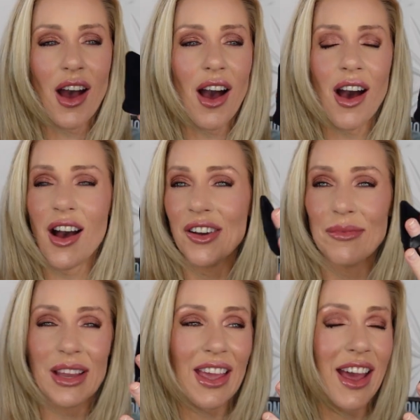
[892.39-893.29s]
um,
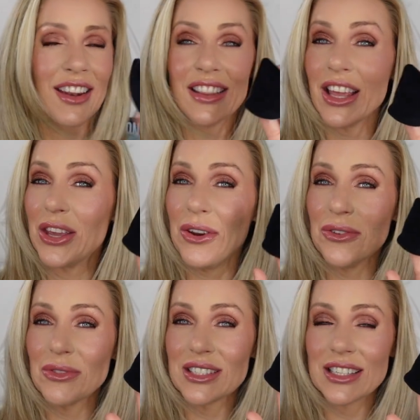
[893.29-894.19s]
again, thank you
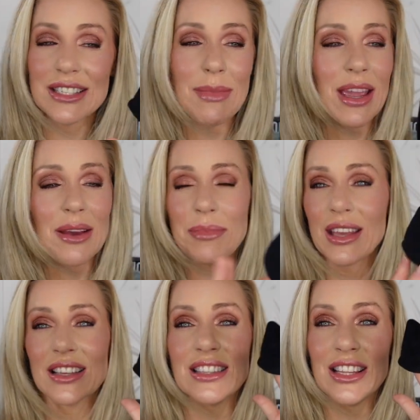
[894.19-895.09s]
Risa Does Makeup
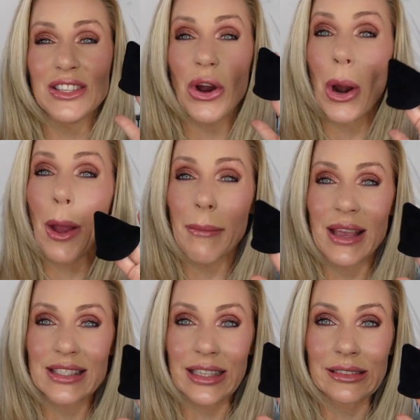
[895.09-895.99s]
because these are
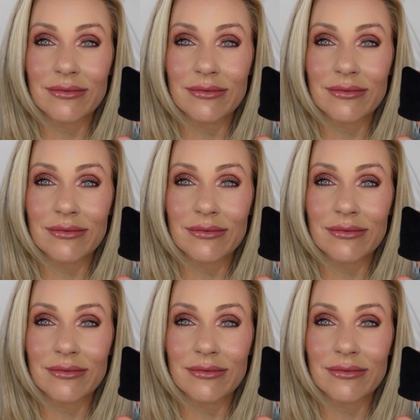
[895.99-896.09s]
amazing.